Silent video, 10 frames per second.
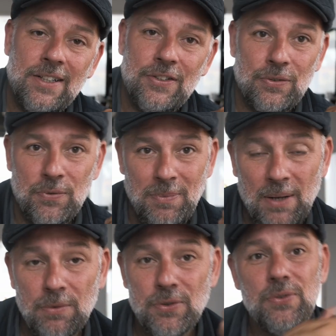So for me,
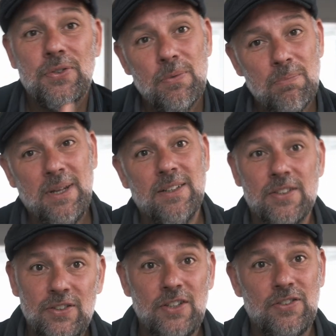that was also a big
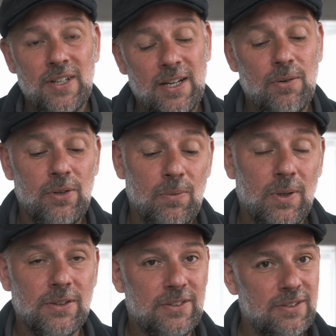decision. I only
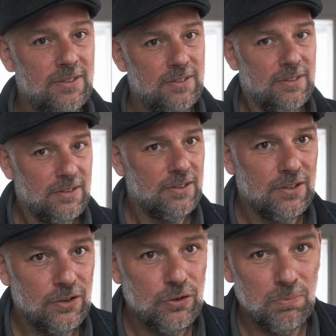want
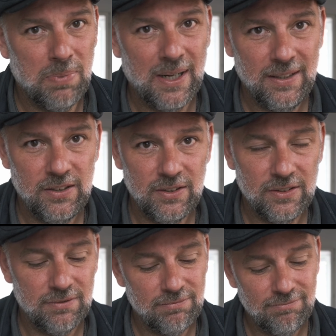to buy
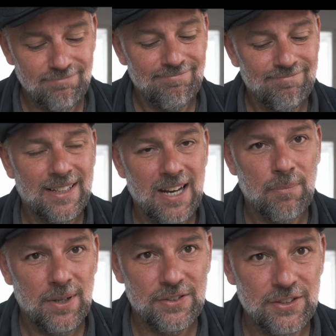
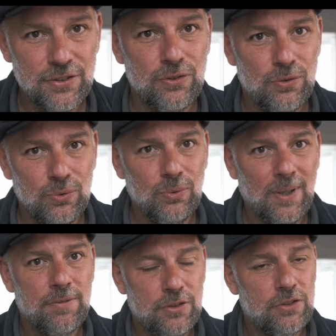cameras as a tool
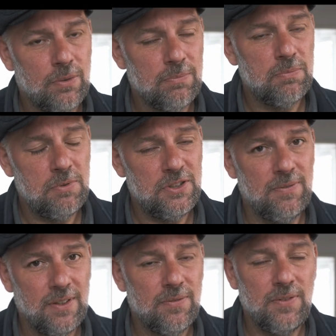and with some
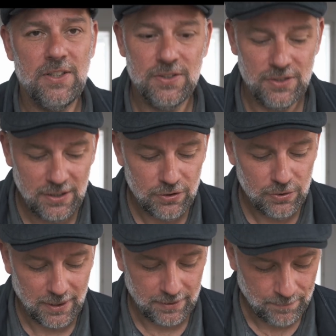specific features
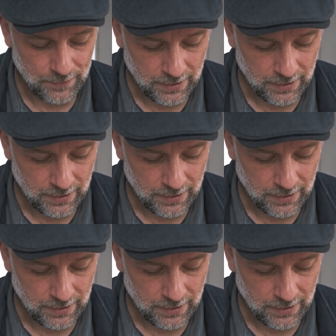into it.